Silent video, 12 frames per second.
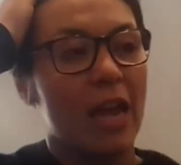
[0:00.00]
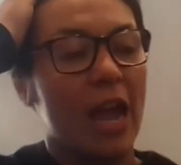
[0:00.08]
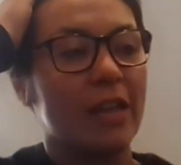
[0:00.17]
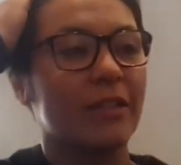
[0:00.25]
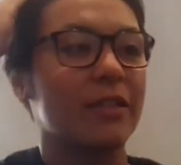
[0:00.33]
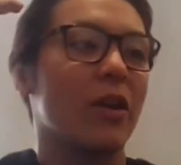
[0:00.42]

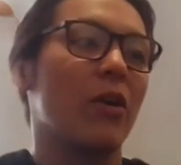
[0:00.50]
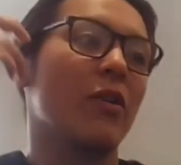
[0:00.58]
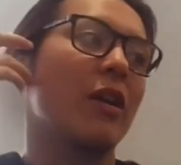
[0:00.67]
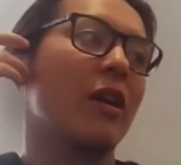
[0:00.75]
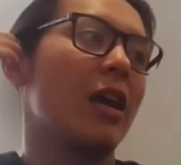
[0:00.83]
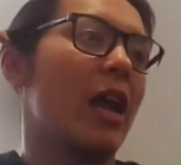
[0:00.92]
And so
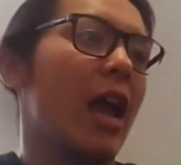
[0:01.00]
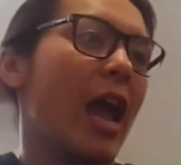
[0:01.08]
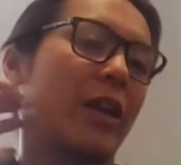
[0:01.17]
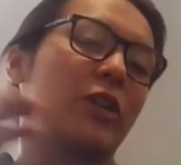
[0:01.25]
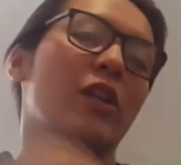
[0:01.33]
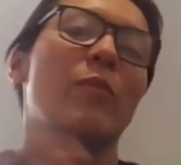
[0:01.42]

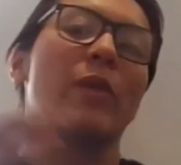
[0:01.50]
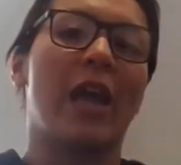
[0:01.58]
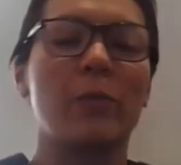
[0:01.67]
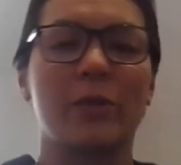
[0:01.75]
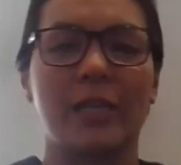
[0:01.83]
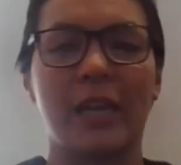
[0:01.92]
actually being
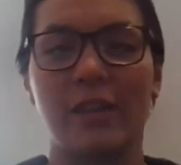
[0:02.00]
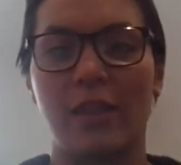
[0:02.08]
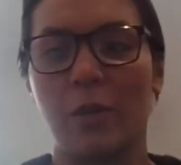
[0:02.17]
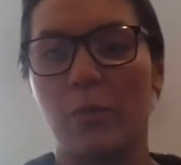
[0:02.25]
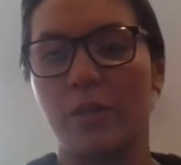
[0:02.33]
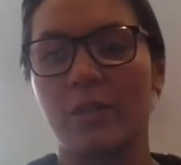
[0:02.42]
able to get
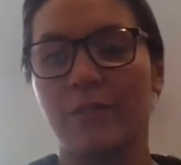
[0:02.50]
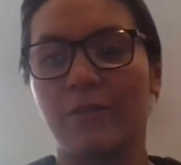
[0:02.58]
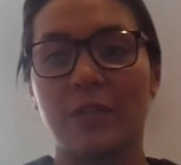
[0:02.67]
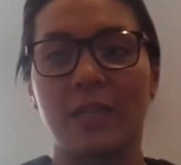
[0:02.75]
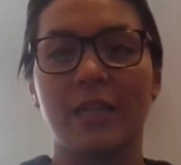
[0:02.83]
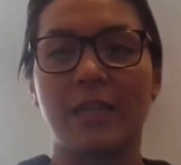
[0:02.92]
there was
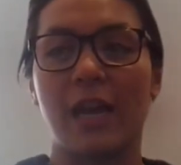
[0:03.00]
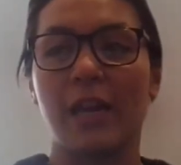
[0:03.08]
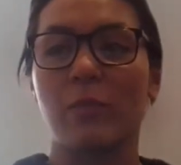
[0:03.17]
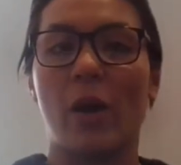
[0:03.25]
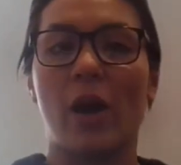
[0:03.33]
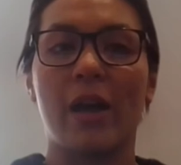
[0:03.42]

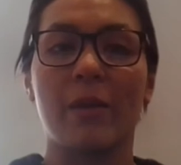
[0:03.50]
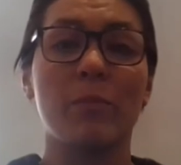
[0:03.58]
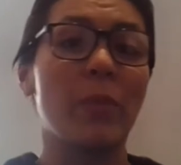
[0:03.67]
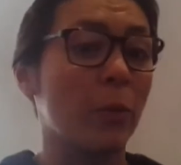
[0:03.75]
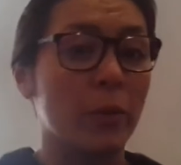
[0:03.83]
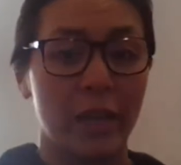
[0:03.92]
facilitated by
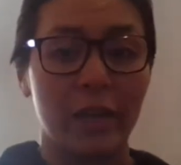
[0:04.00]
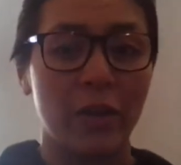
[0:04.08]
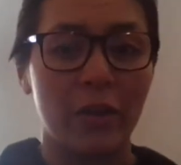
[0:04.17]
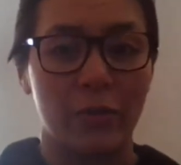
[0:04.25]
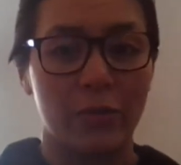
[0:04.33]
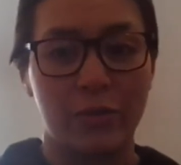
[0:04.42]
people like
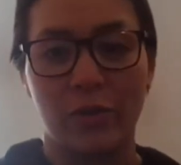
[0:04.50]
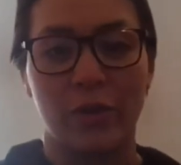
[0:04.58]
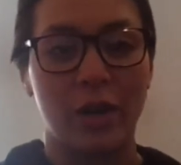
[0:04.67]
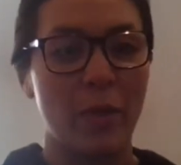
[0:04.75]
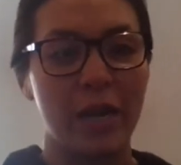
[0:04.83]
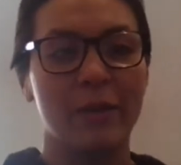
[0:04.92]
you. Do you know what
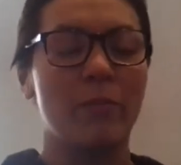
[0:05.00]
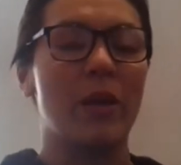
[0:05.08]
I mean?